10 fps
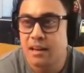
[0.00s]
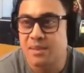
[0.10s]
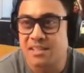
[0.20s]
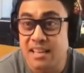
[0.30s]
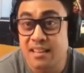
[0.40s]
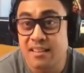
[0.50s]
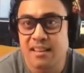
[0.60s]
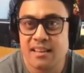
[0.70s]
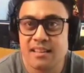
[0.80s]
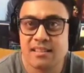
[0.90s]
The second
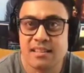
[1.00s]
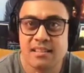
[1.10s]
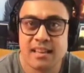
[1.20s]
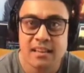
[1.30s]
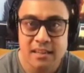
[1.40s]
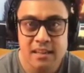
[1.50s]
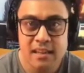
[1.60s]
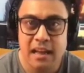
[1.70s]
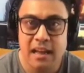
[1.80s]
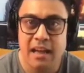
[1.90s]
thing is that
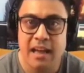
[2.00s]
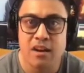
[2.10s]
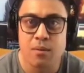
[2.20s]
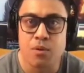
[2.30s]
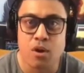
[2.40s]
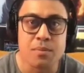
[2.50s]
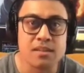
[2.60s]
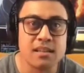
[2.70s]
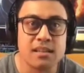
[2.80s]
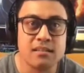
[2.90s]
how to
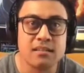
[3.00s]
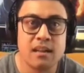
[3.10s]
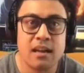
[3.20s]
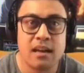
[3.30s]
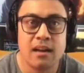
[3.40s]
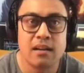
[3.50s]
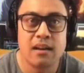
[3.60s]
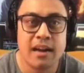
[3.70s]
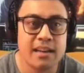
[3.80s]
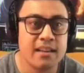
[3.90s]
purposely
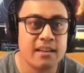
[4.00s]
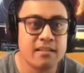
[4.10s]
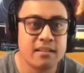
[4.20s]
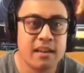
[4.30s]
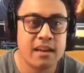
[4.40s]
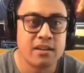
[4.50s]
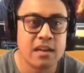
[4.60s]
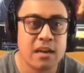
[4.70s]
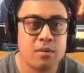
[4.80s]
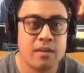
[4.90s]
ideate and how to
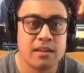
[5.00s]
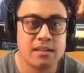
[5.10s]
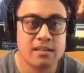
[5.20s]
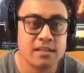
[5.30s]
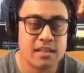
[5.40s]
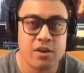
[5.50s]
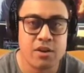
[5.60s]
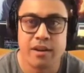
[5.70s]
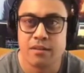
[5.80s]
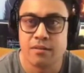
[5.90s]
come up with ideas and stay
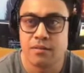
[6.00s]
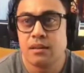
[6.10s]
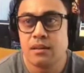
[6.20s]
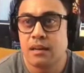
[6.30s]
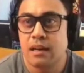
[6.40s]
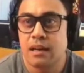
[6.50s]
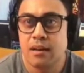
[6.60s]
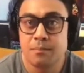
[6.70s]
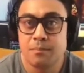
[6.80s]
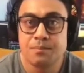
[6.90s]
creative.
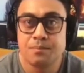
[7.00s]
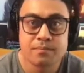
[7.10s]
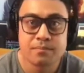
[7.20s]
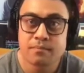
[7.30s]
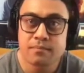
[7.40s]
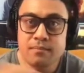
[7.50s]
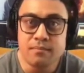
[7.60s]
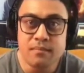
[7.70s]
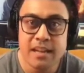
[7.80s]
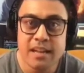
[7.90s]
And
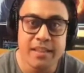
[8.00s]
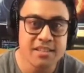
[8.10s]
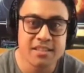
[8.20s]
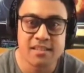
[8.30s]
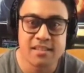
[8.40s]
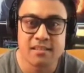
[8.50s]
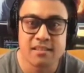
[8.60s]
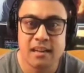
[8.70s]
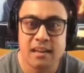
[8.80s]
that's just